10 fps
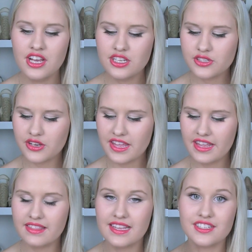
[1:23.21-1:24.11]
So
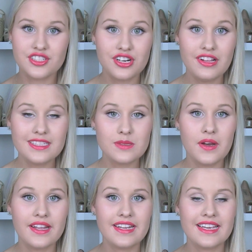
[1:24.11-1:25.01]
then the Australis
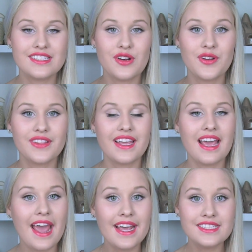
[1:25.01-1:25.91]
one is
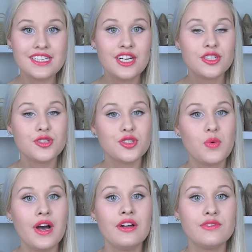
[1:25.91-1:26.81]
only $8 to
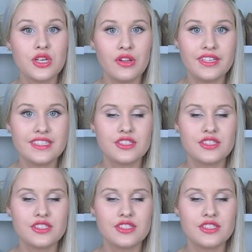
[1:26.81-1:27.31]
$12.